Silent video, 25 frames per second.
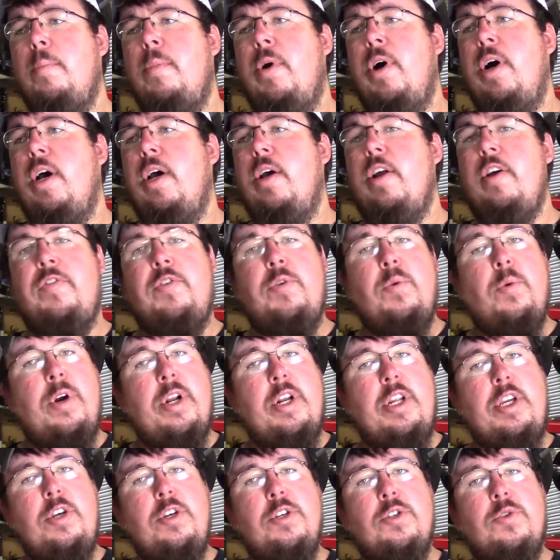but if you
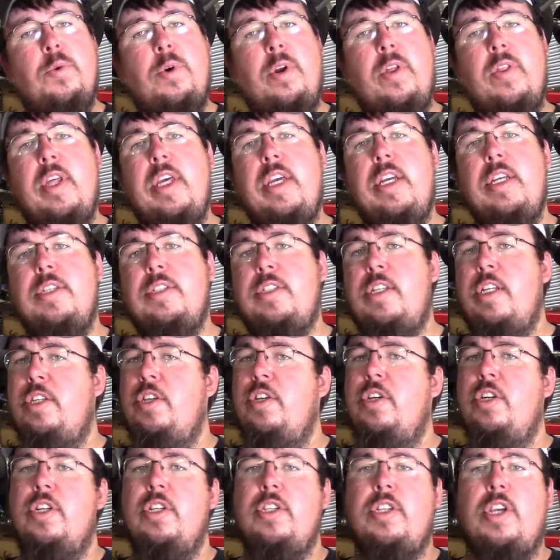wanted to use one of these, then
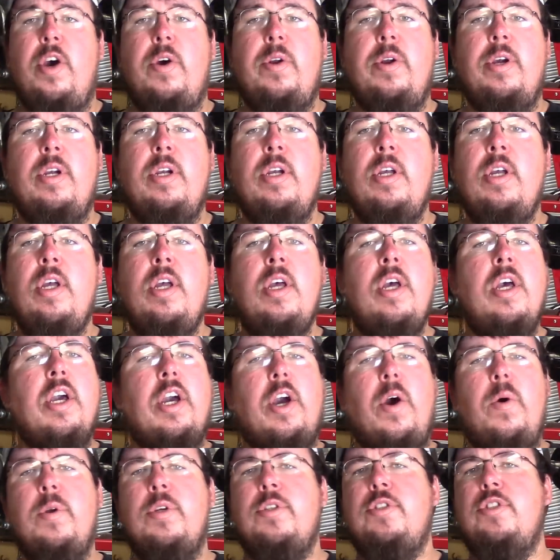you just go
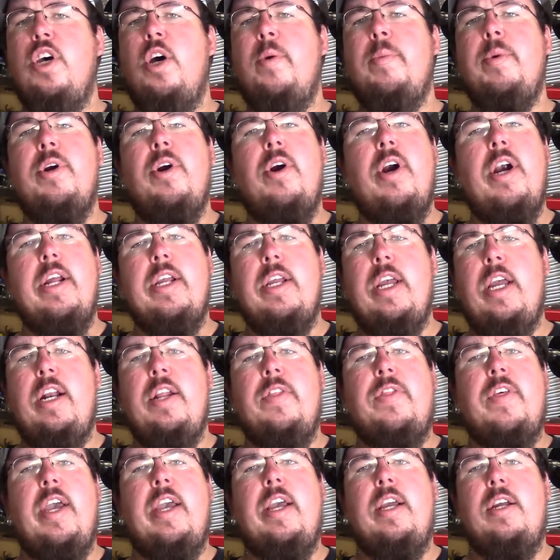to Summit or
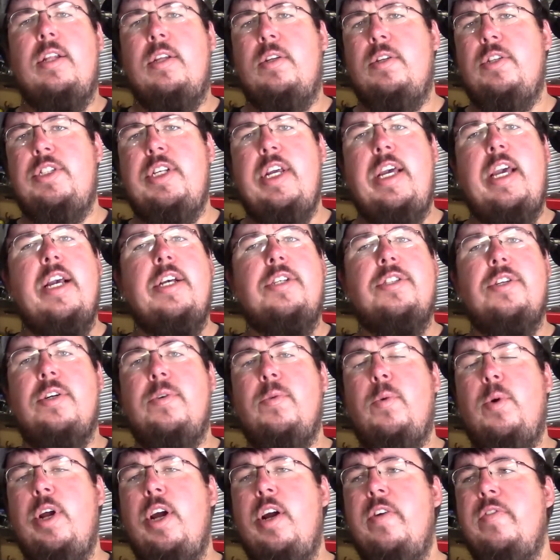anything, Jigs
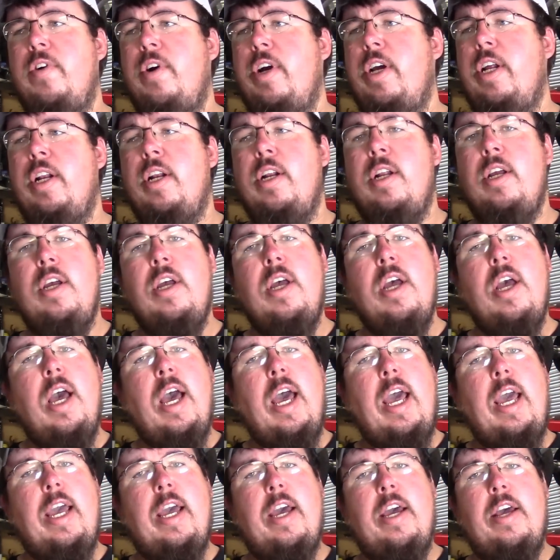or whatever,
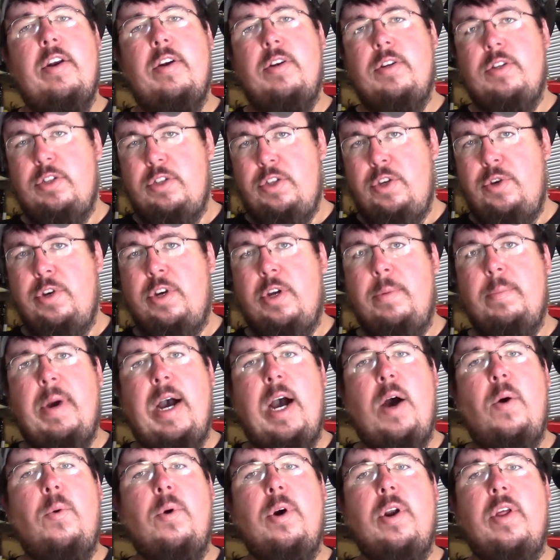and you can
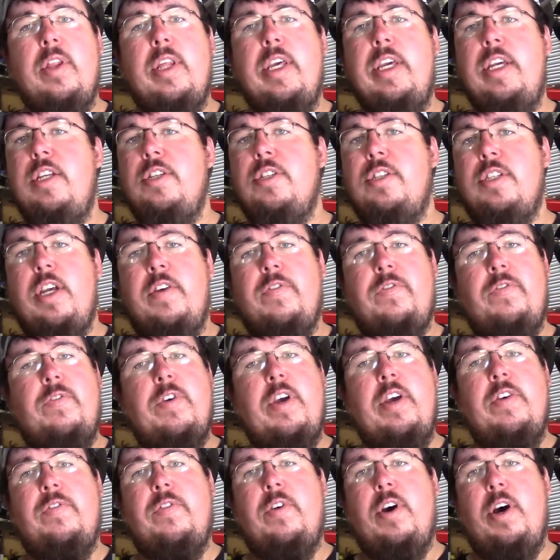buy one of these if
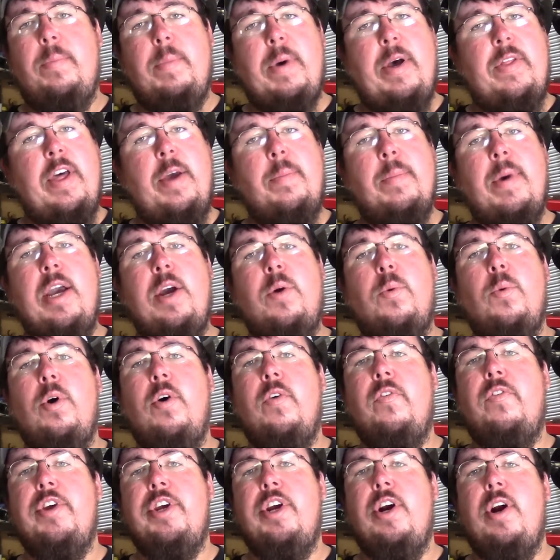they make
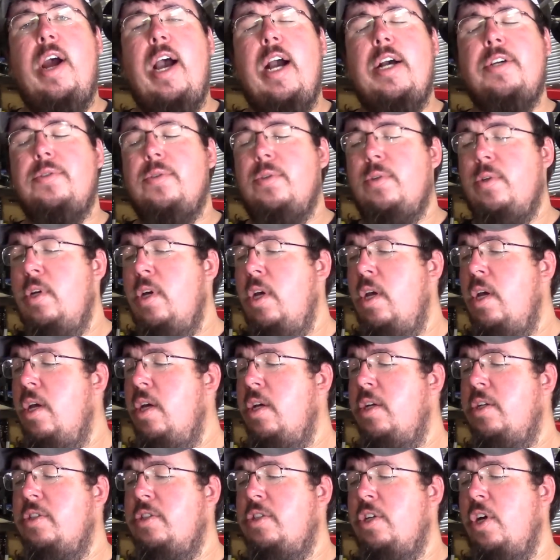one for your axle.
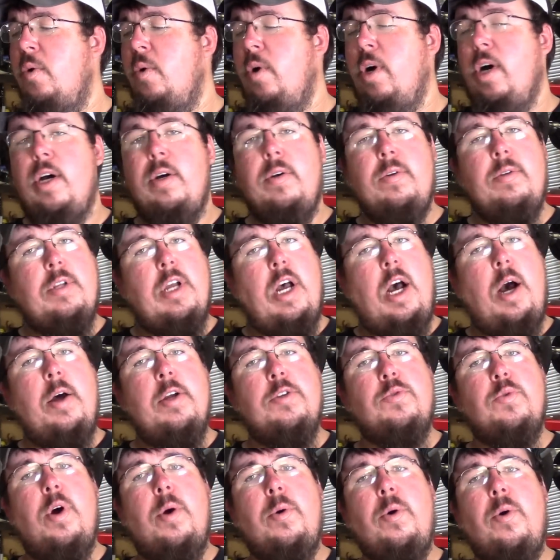So
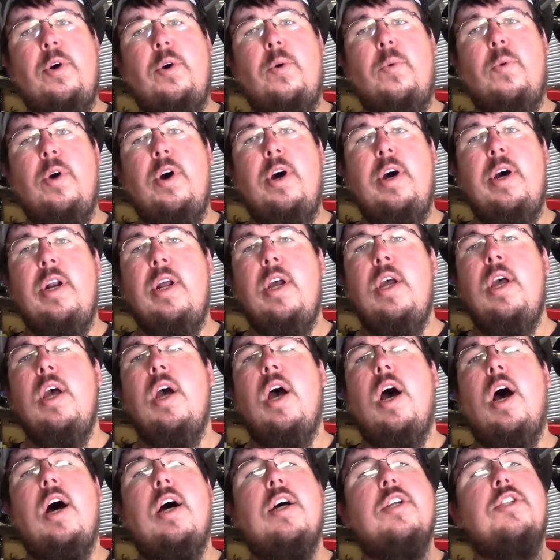that's what I'm going to
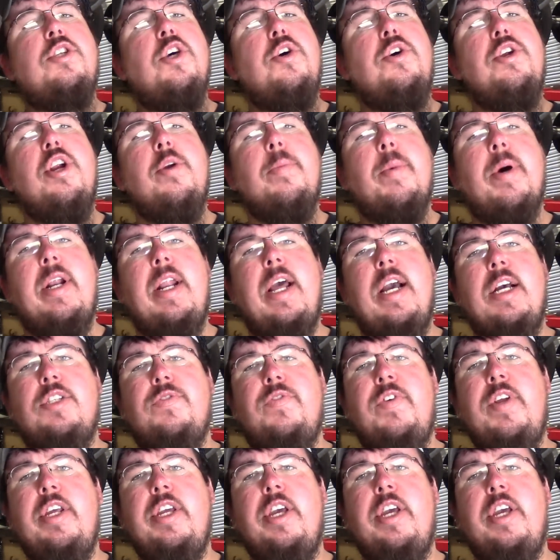run. Tune into my next